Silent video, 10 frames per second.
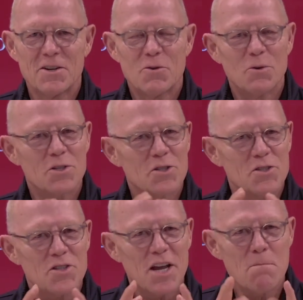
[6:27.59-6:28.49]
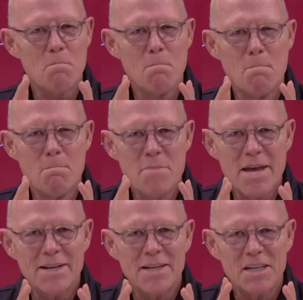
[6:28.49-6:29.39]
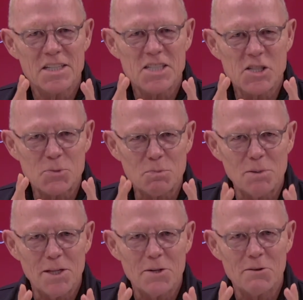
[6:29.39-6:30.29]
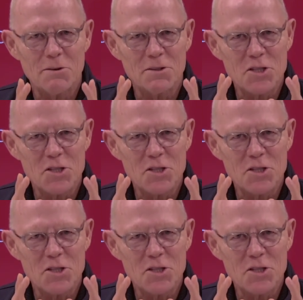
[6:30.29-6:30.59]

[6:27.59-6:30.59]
which is a many splendored